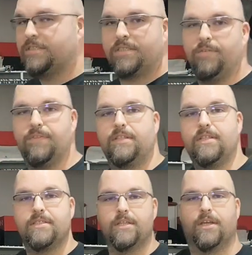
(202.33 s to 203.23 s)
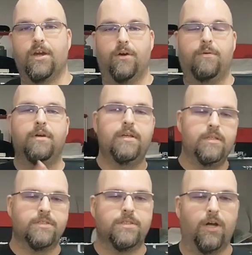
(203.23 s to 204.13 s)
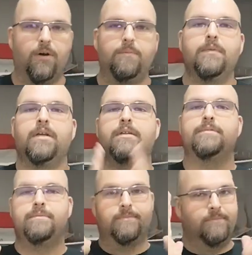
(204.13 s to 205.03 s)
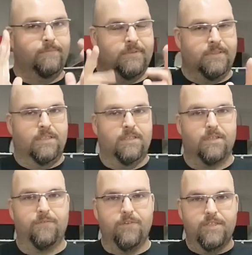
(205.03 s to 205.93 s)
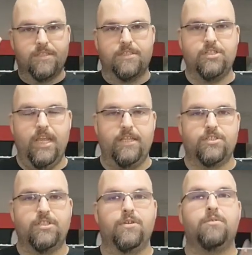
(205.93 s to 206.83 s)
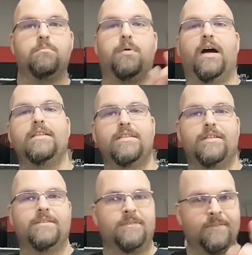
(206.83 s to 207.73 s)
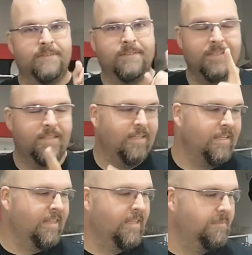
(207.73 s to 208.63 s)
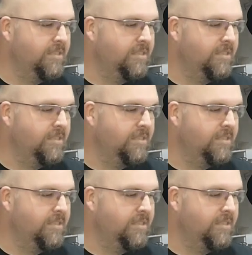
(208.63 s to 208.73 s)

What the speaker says: stuff that doesn't go. So look for this to change soon. But let